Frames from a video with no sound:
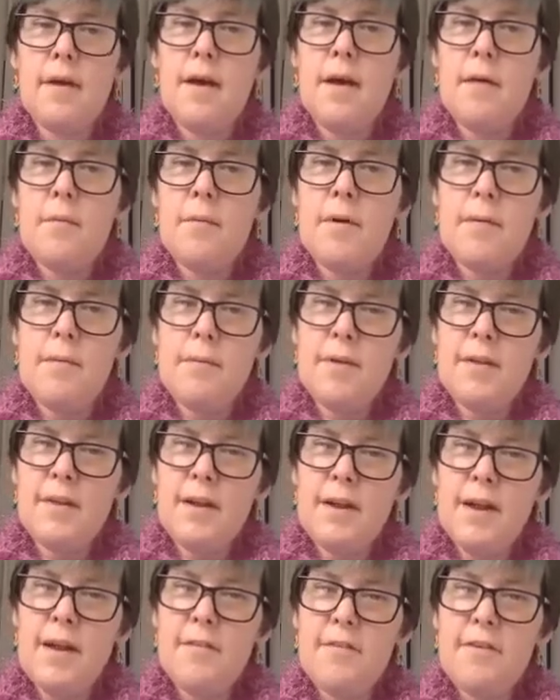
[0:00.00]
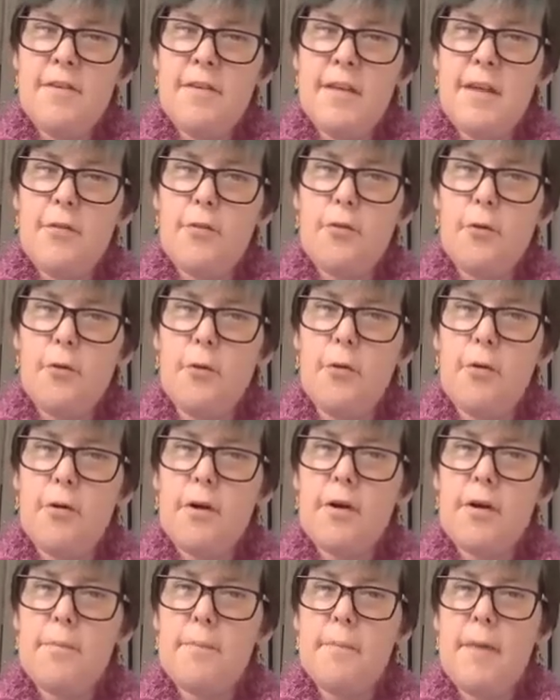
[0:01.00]
We don't actually
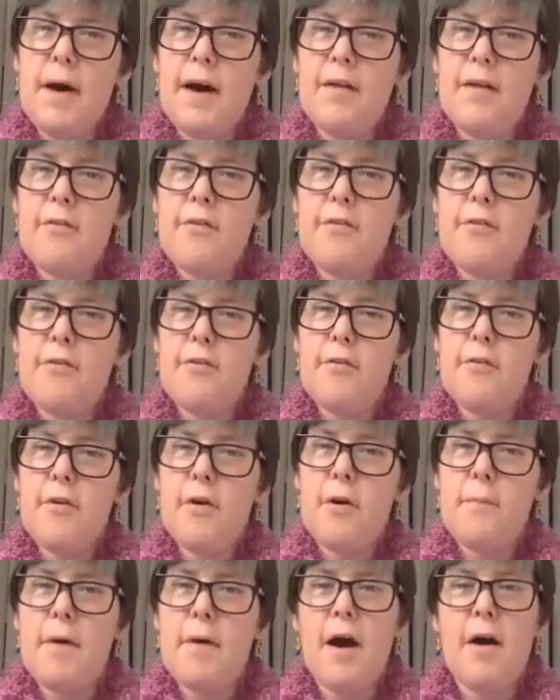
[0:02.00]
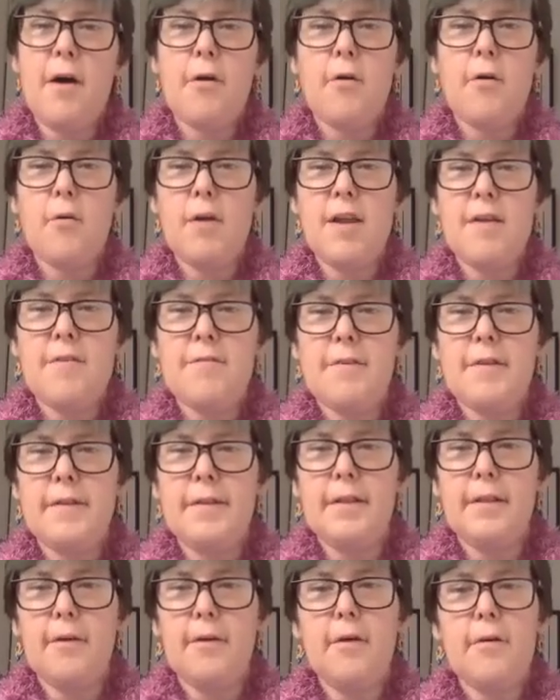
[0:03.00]
talk much about grief
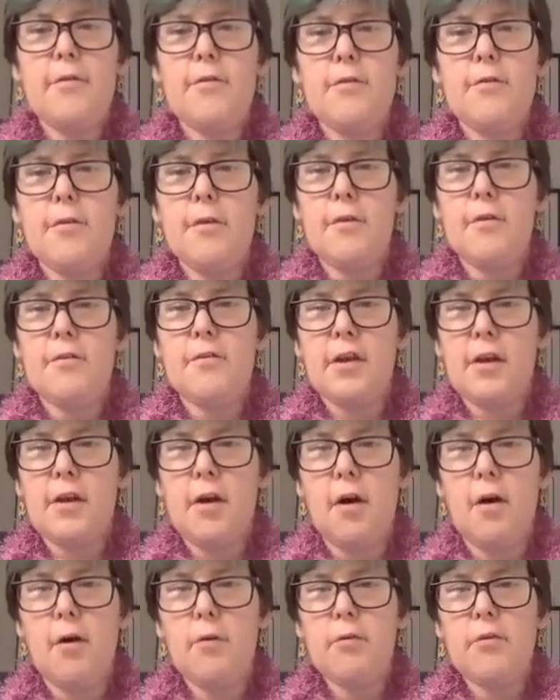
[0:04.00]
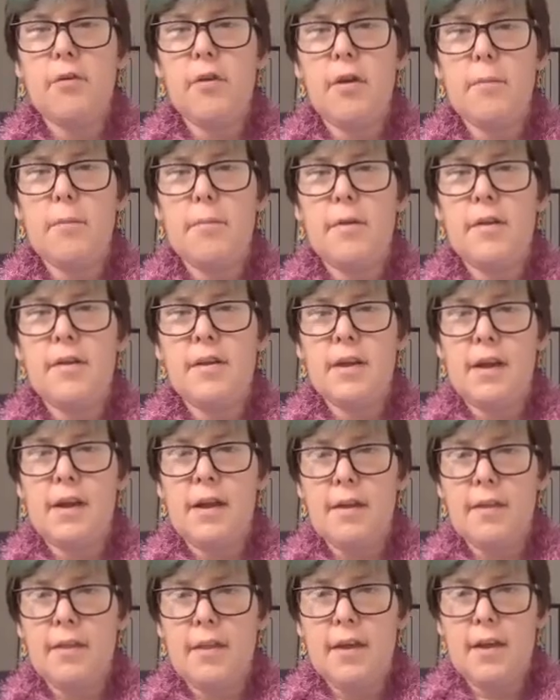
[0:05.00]
and loss as a culture,
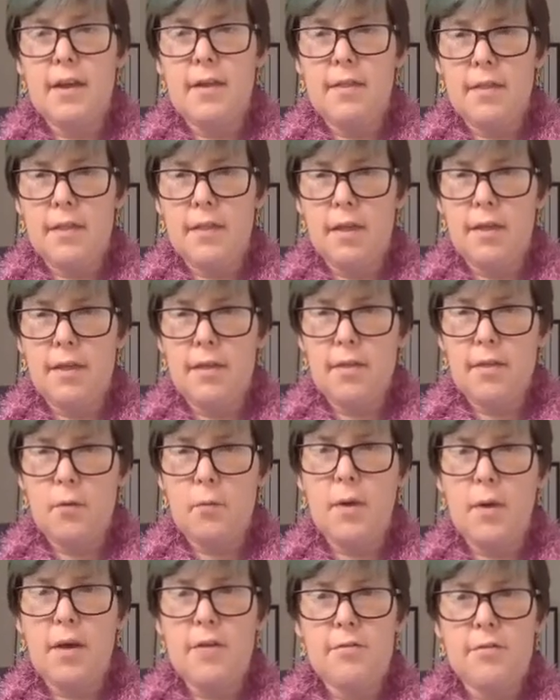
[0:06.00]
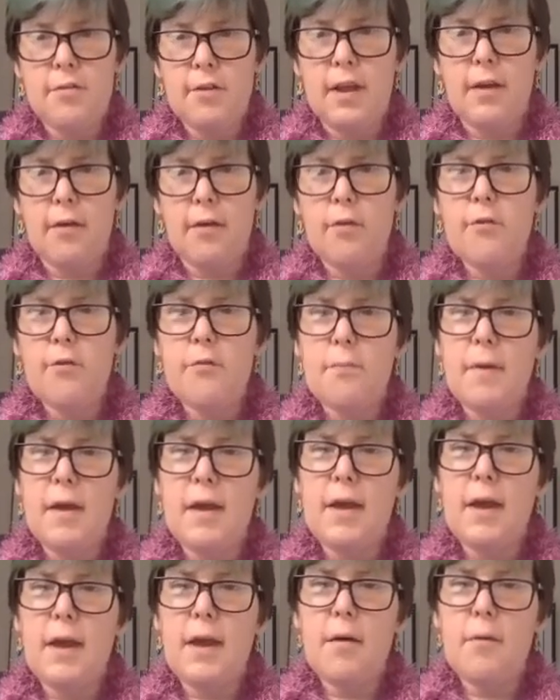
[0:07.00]
particularly in the Western
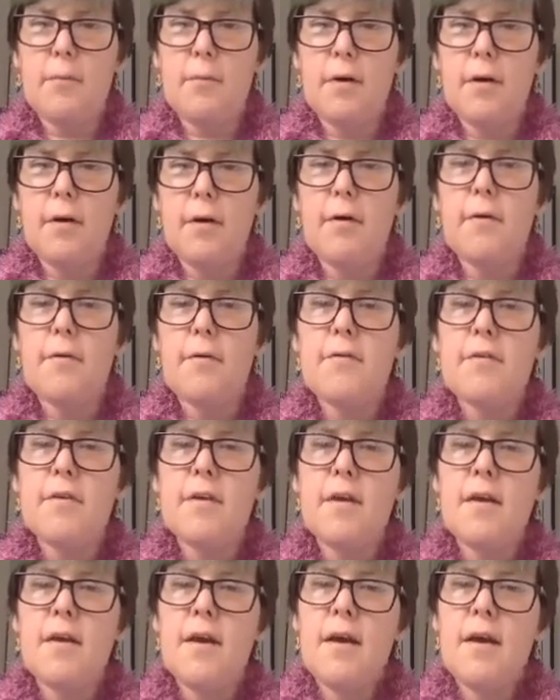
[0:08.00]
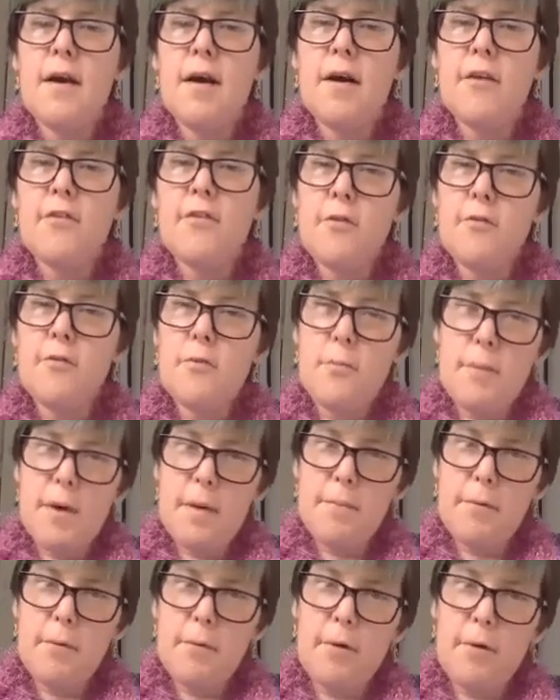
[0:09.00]
English-speaking world. I do
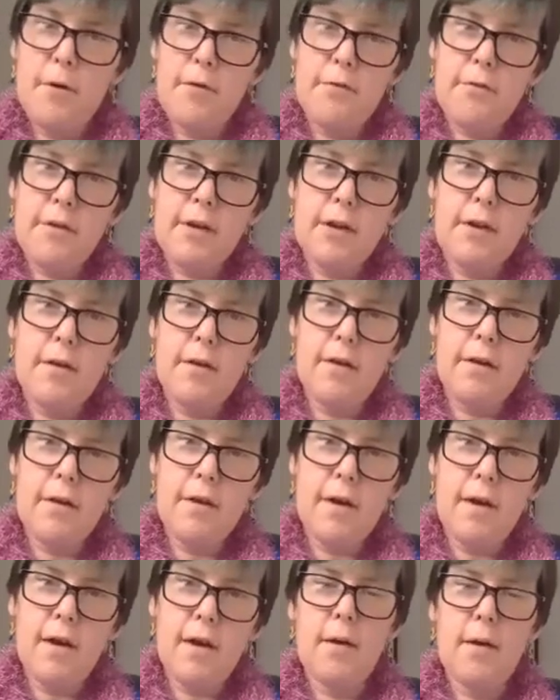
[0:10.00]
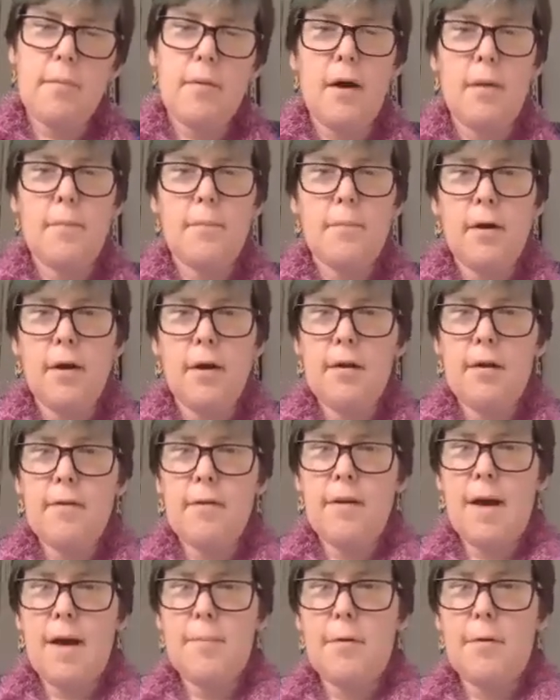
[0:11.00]
remember watching a
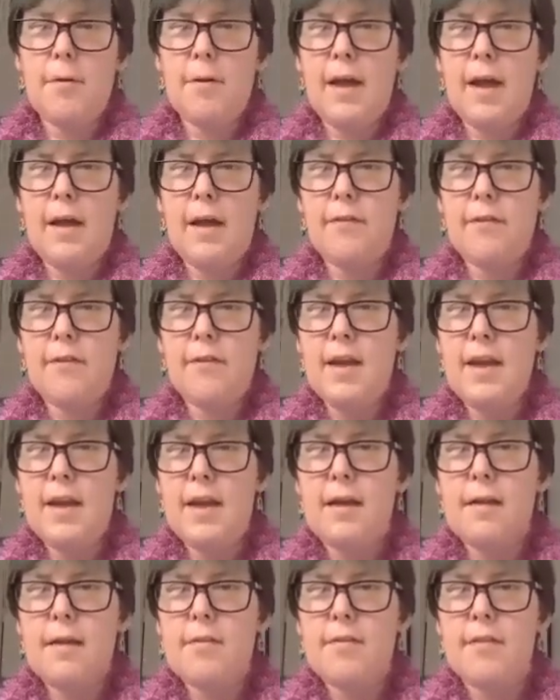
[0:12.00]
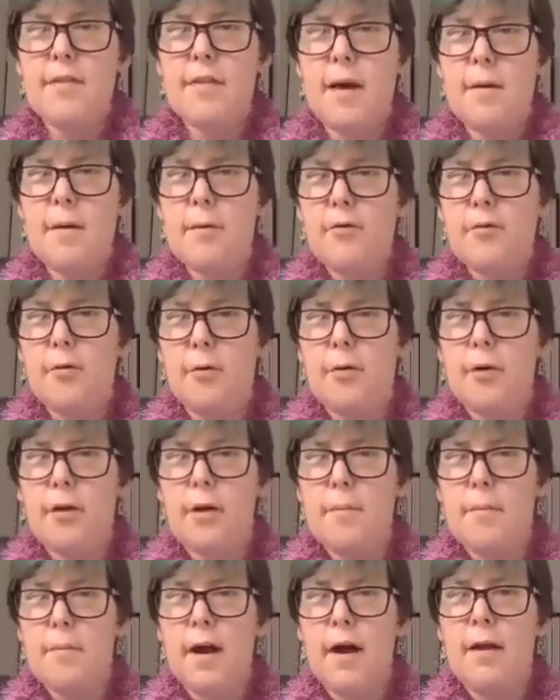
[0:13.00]
program on antiques, and they were talking
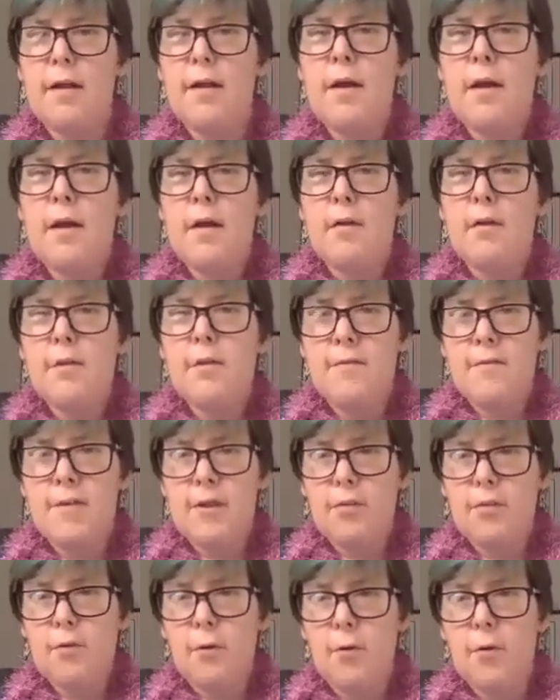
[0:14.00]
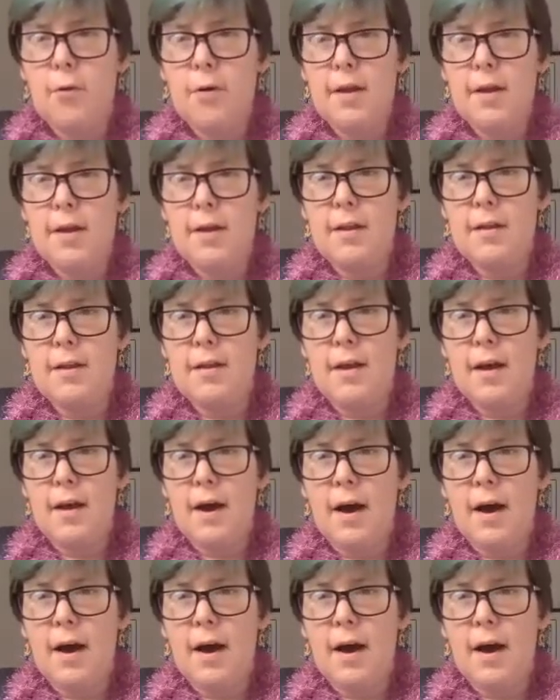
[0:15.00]
about the Victorian